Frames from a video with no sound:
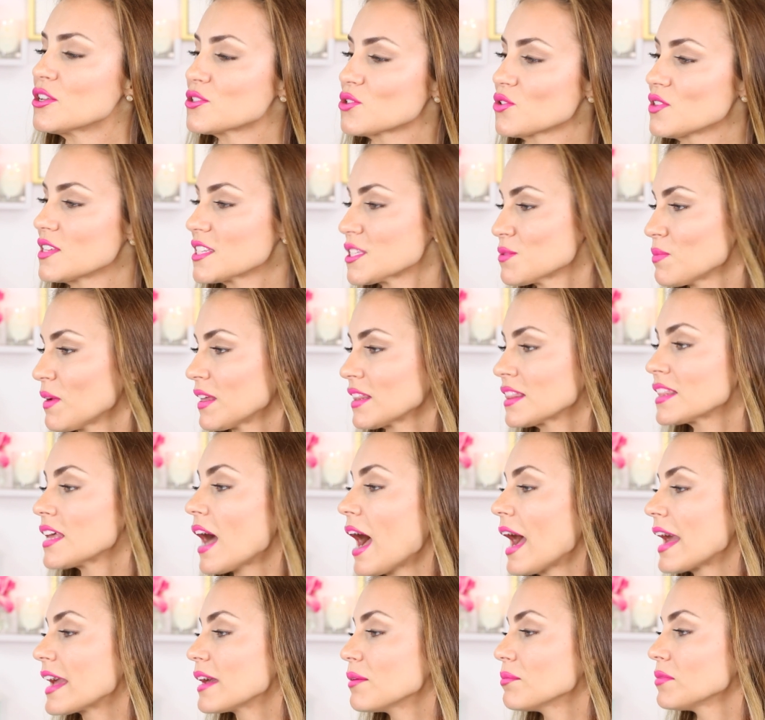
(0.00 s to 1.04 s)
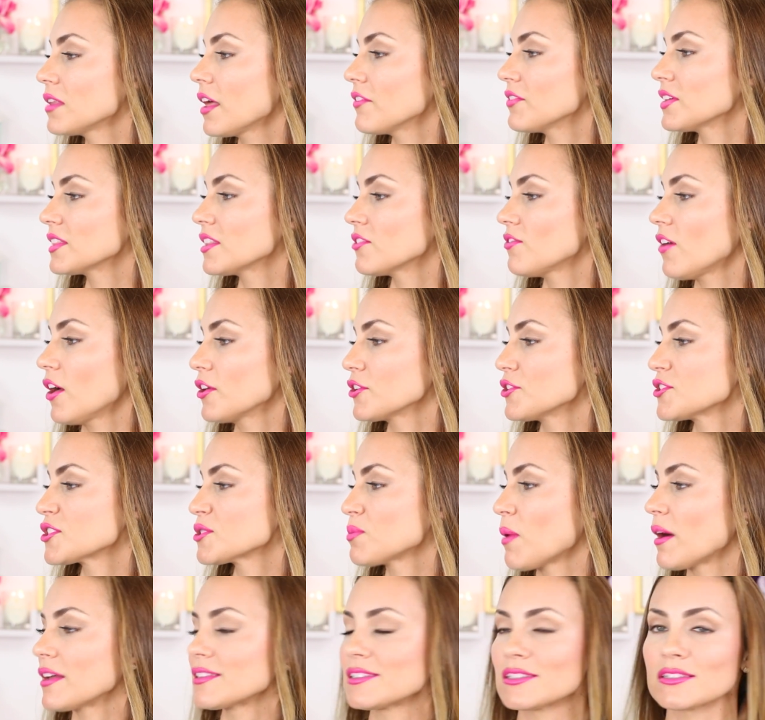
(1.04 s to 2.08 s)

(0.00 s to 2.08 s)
So this month, I am loving the Voluspa.